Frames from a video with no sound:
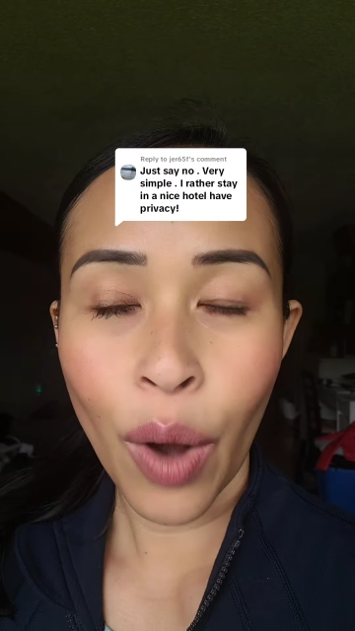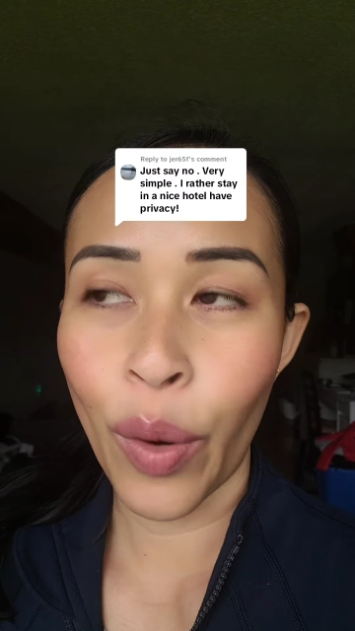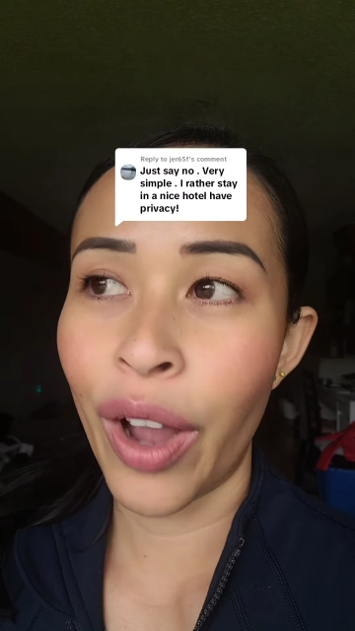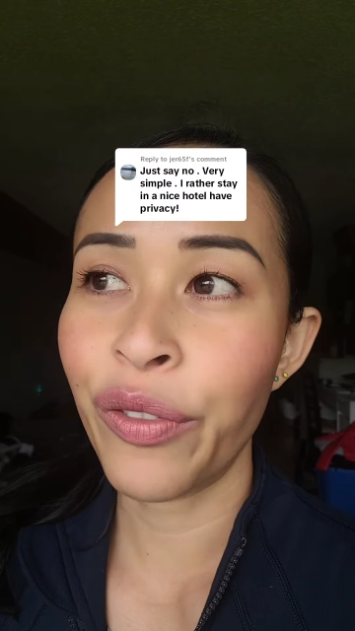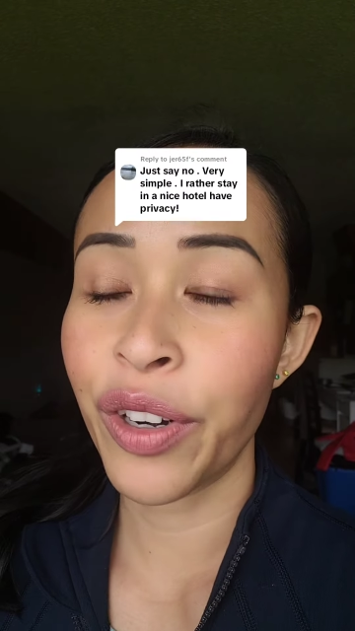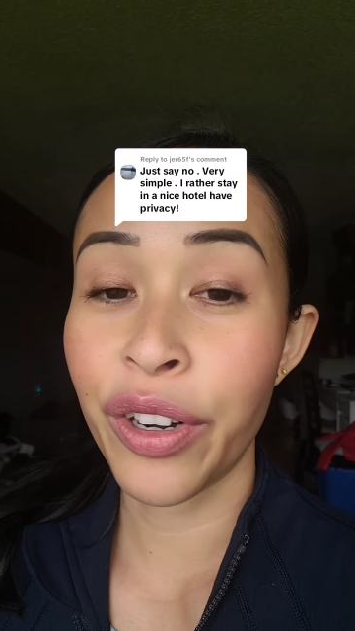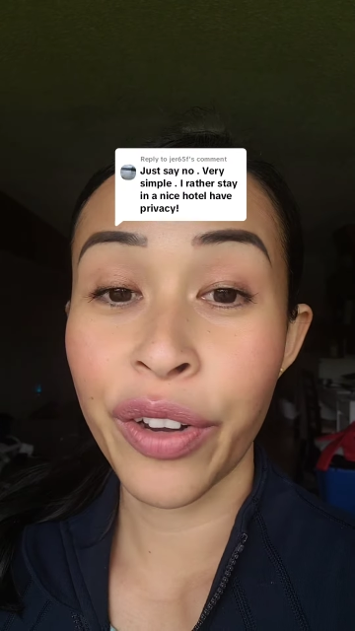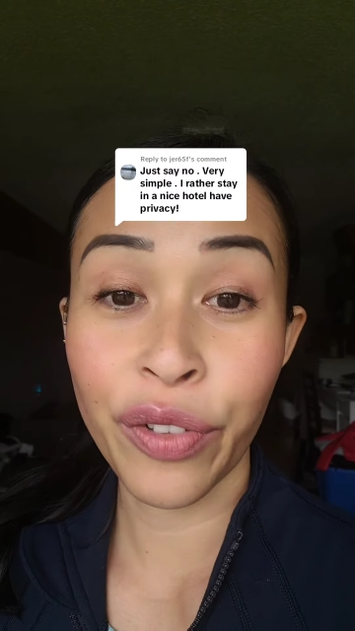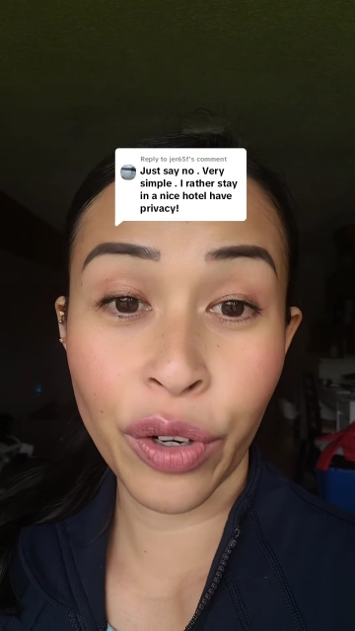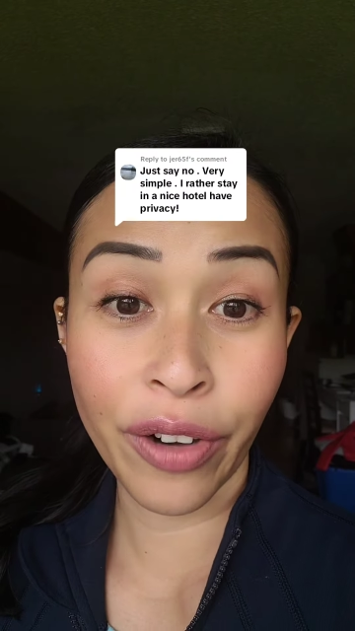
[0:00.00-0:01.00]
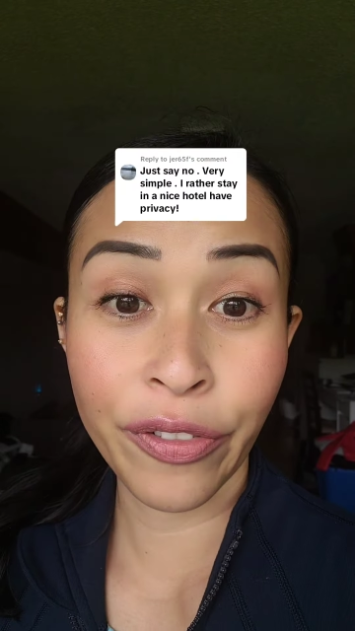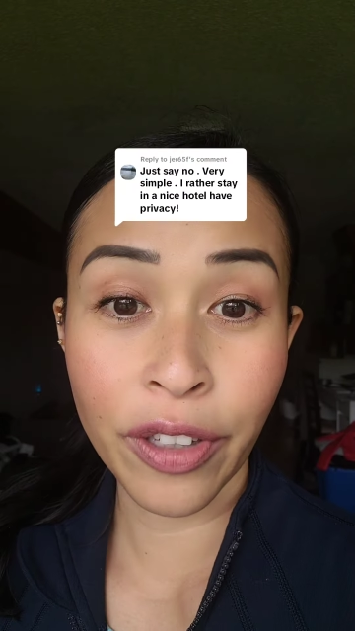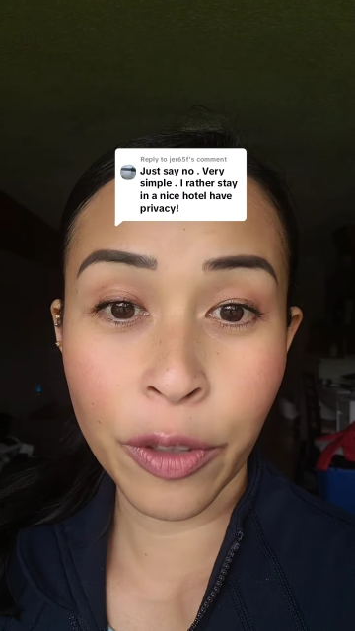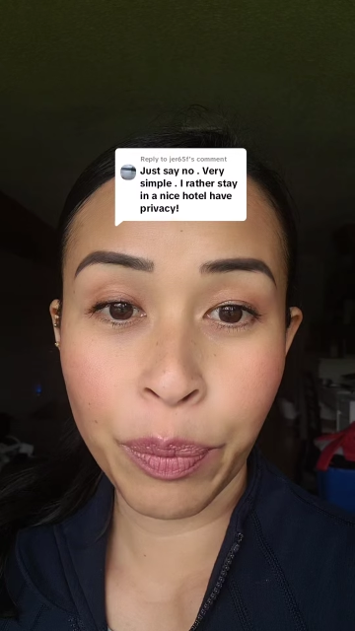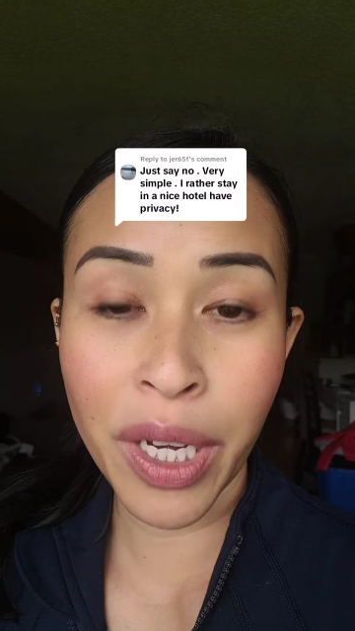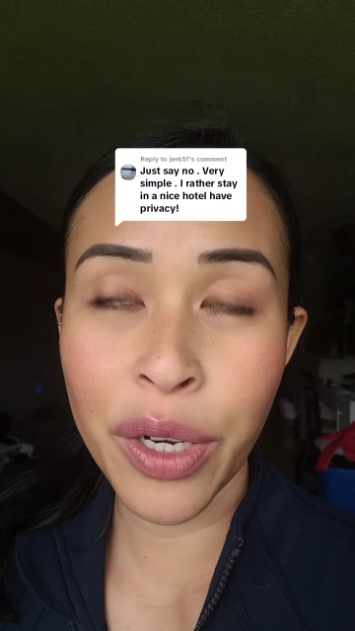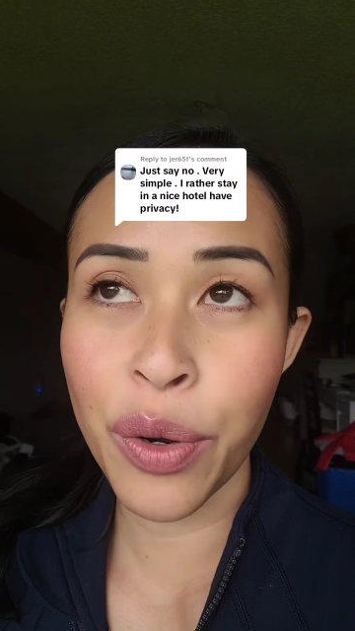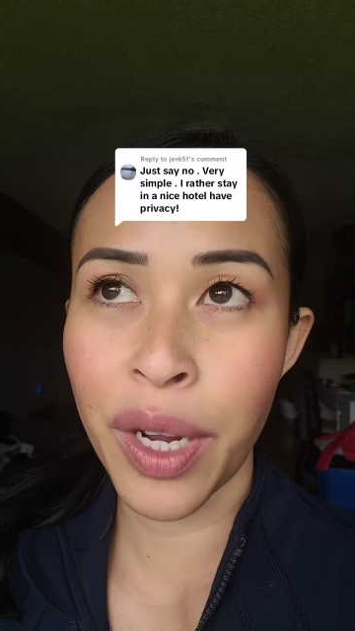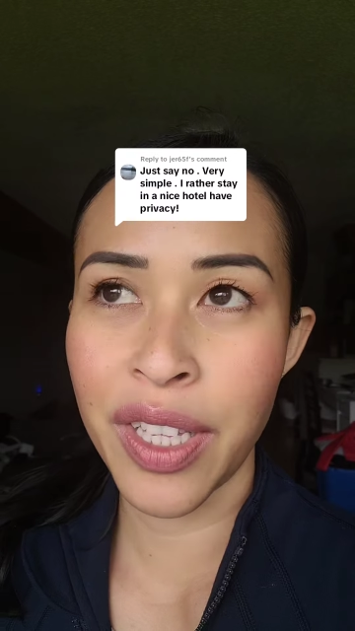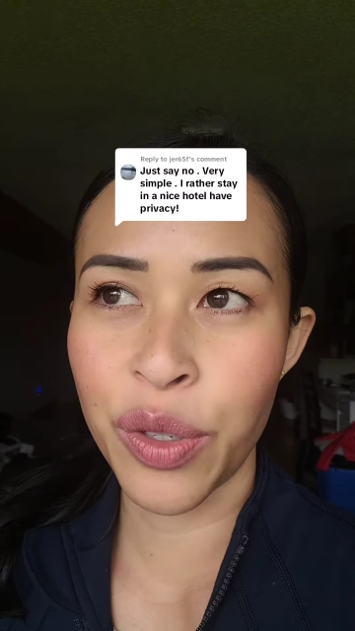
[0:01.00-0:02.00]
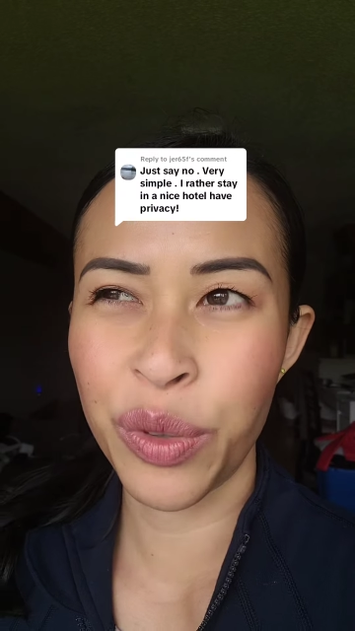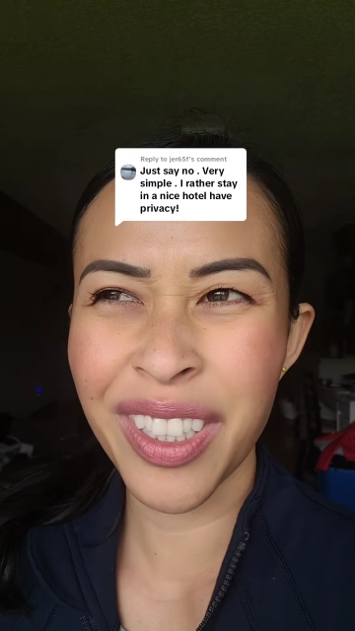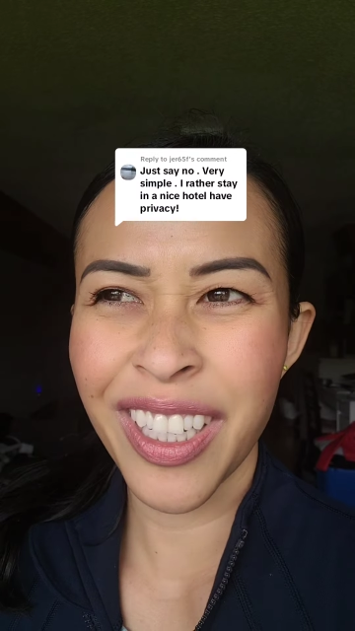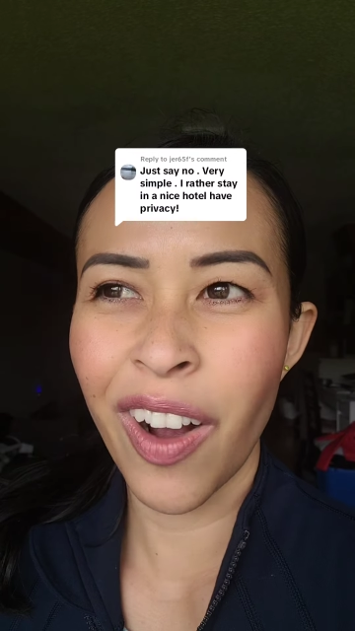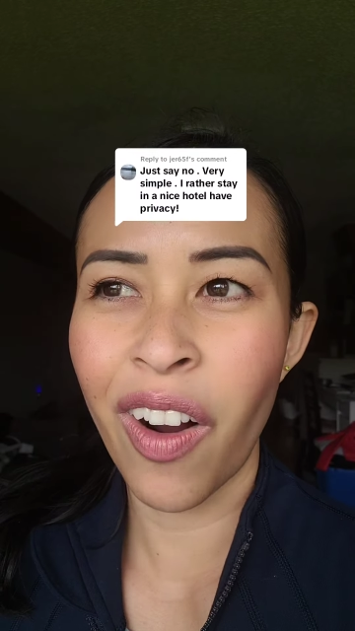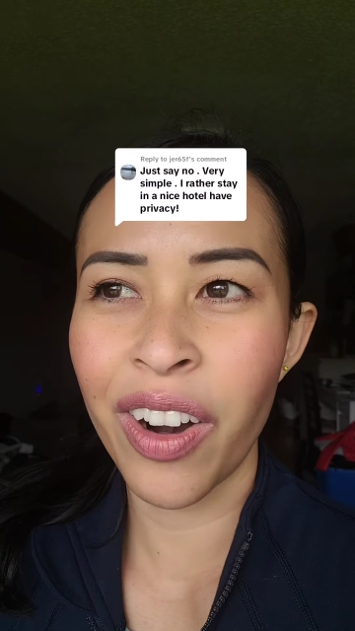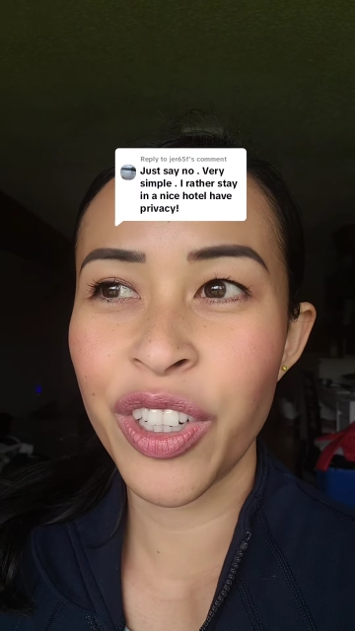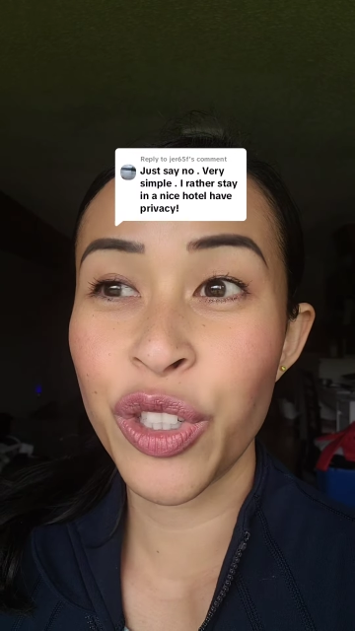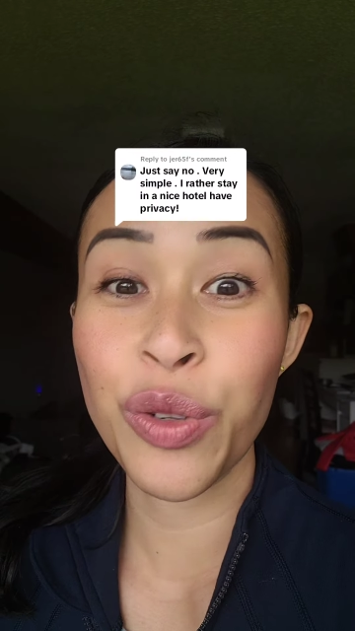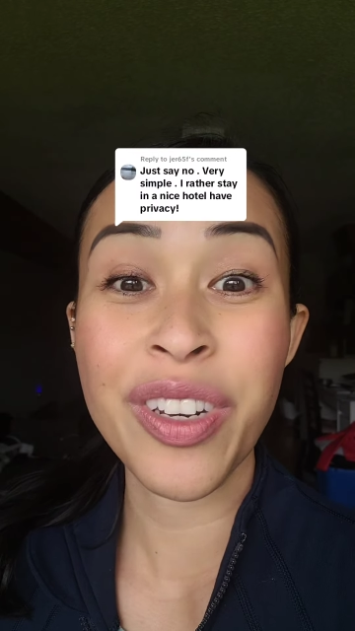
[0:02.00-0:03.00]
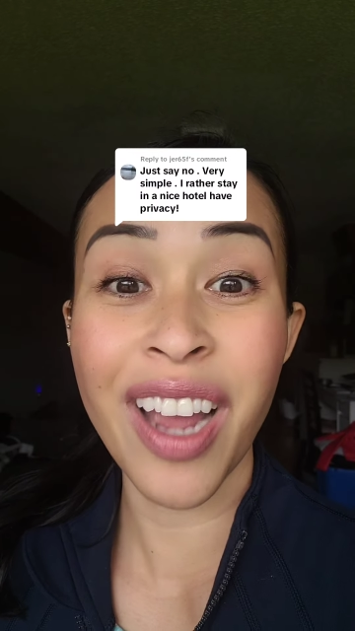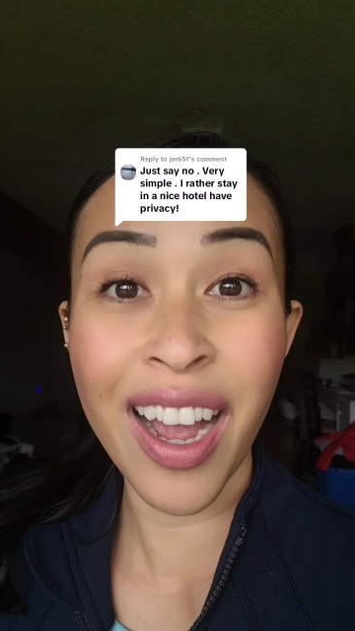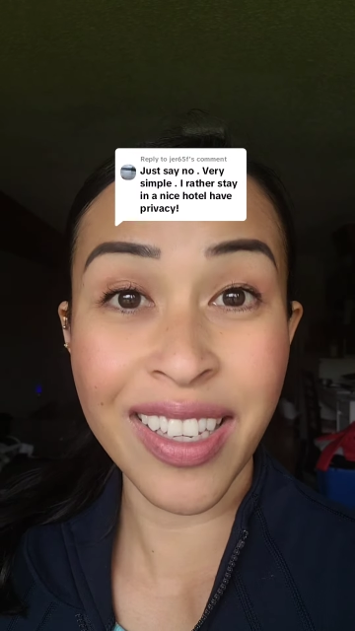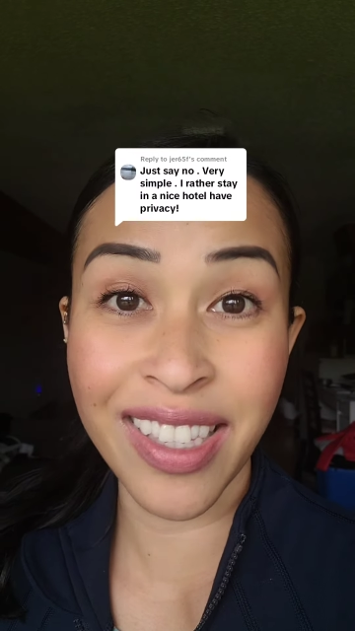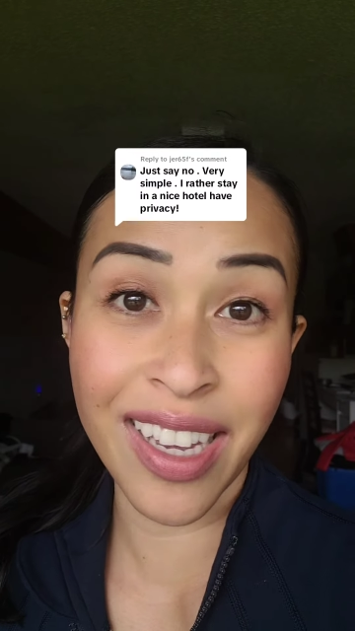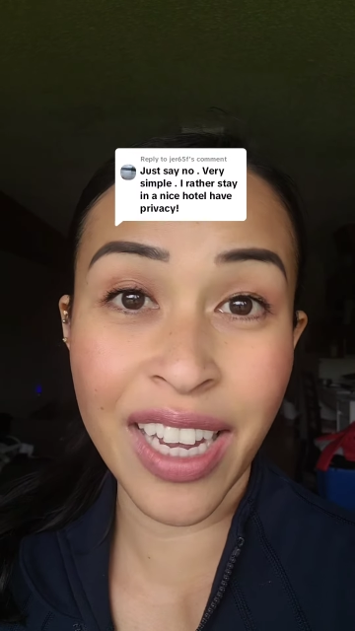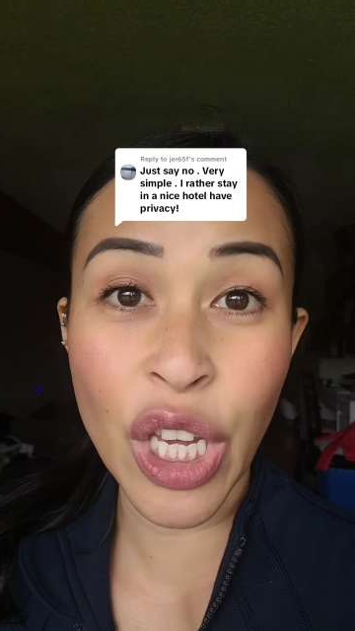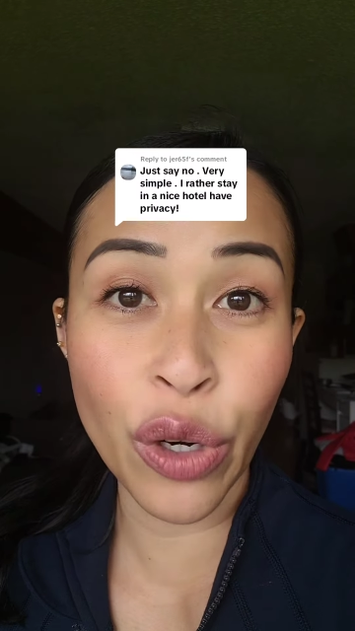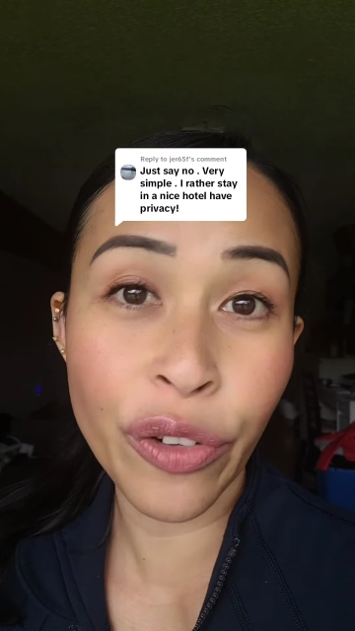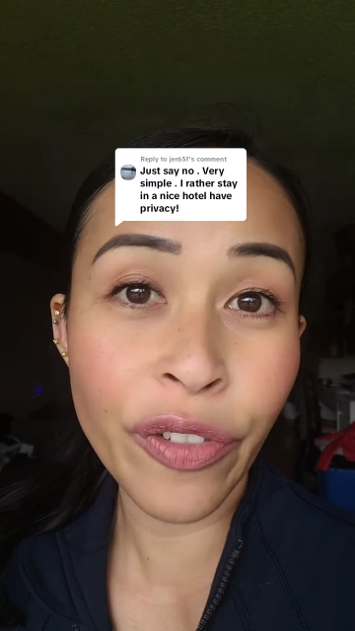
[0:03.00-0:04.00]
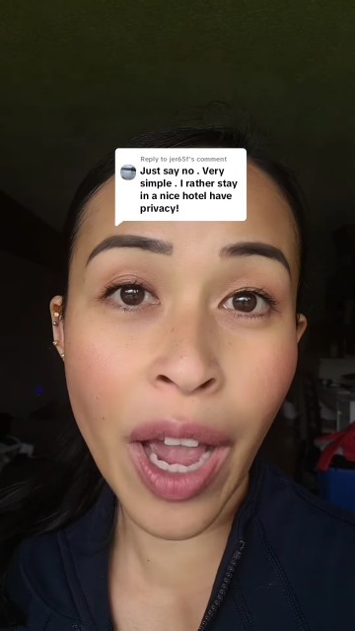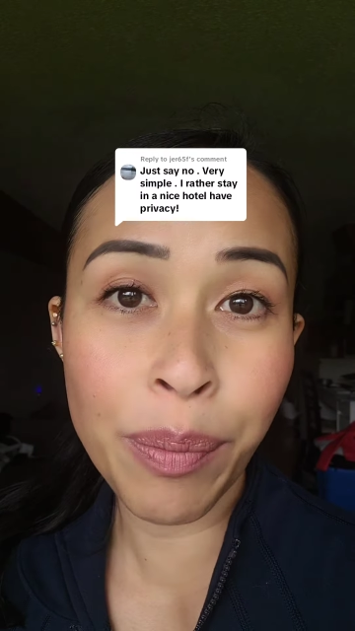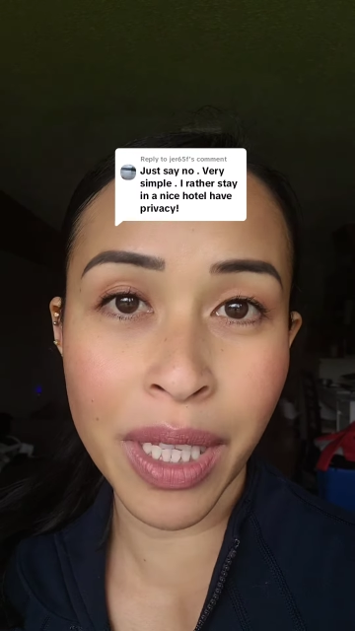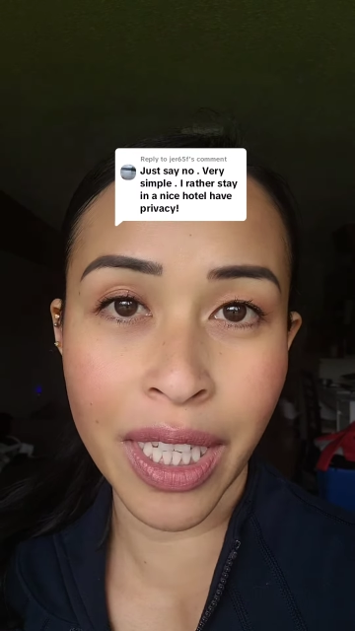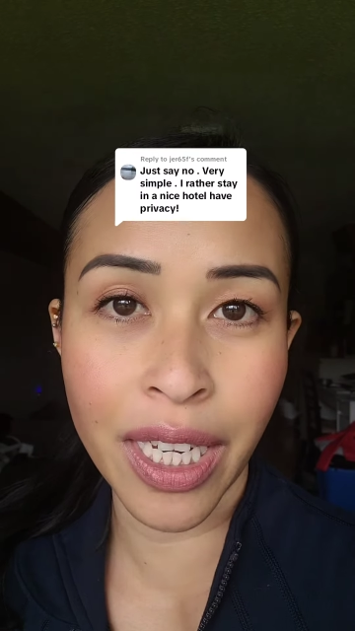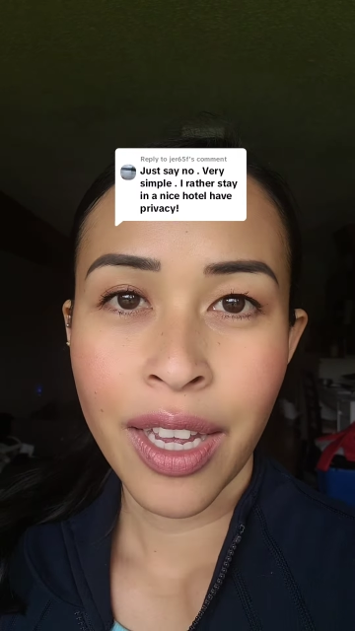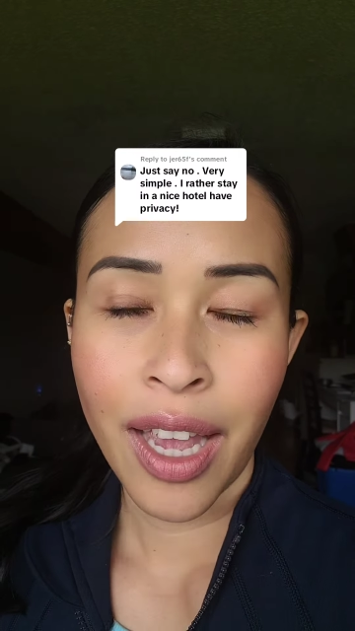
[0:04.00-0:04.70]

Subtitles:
However, if you're a Filipino, it's really hard to not seeing your family